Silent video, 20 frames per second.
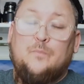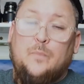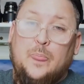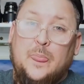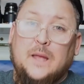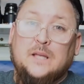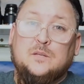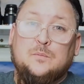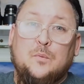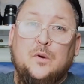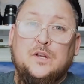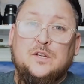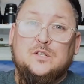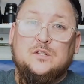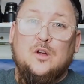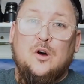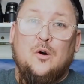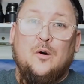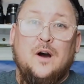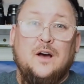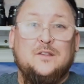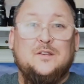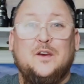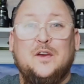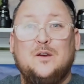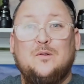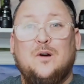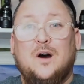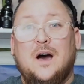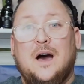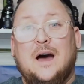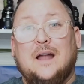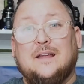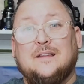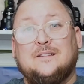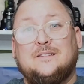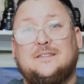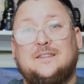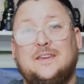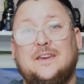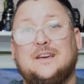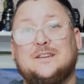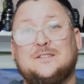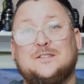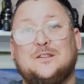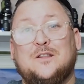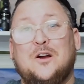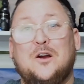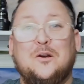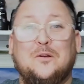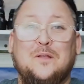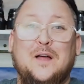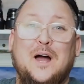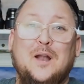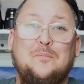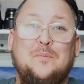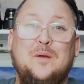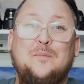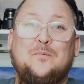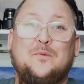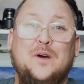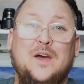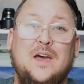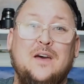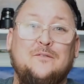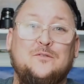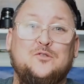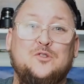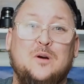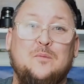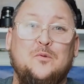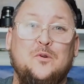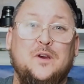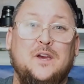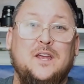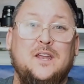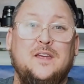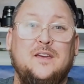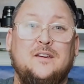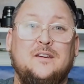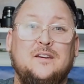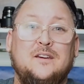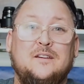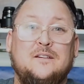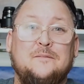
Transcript: That's pretty slow. I'll tell you what, on a DSLR, a lot of people have trouble getting